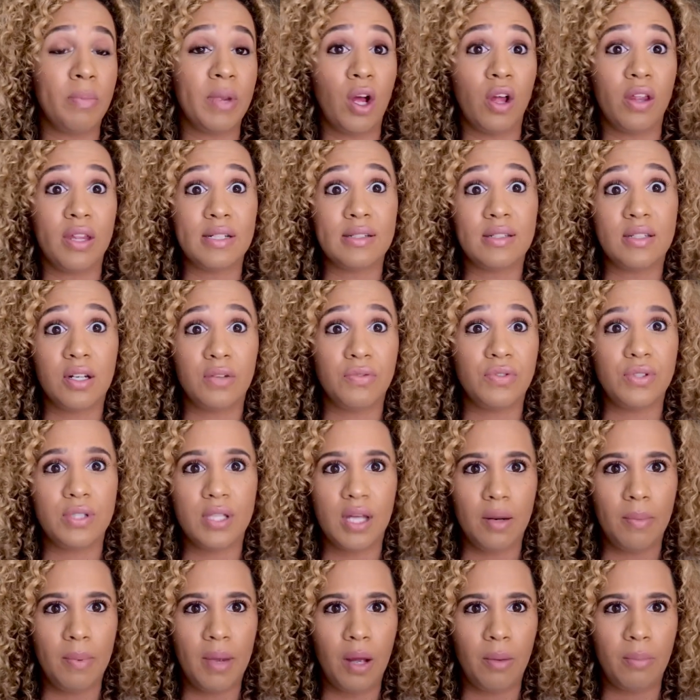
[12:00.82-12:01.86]
me all that stuff you
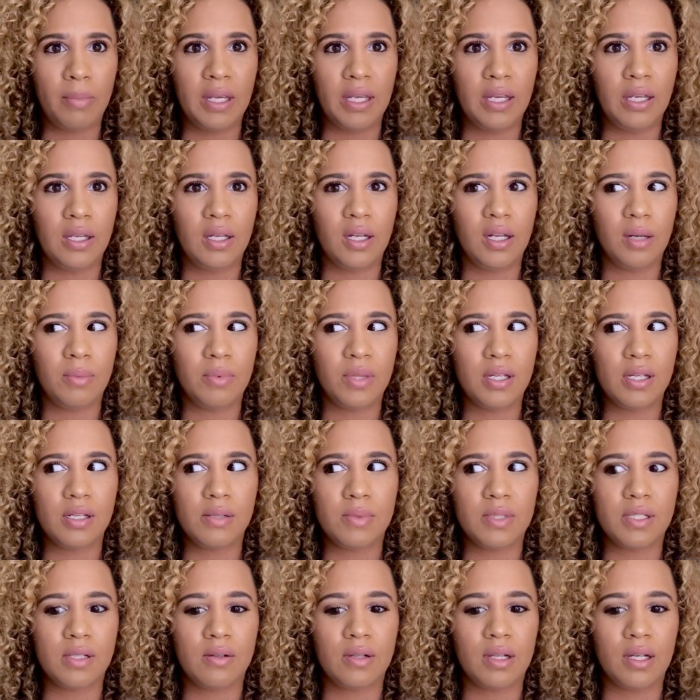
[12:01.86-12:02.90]
said about me. And I'm thinking to
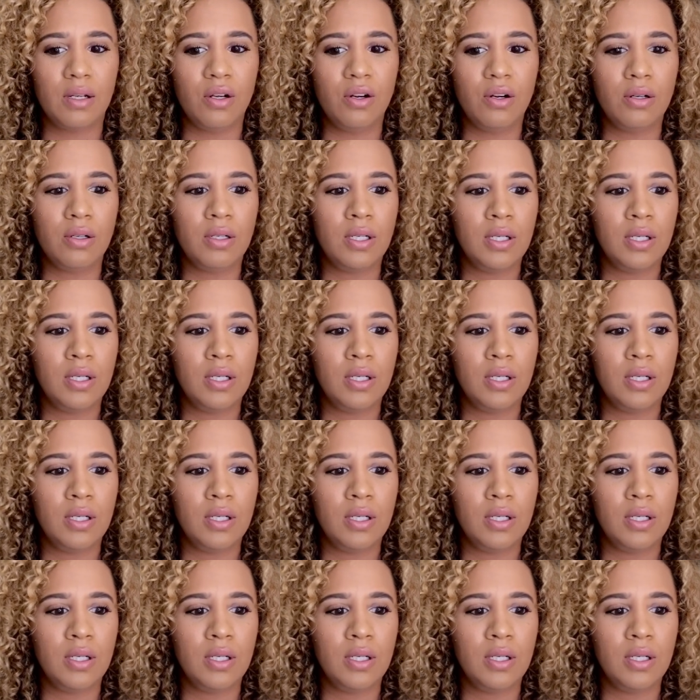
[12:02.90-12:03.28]
myself like, girl,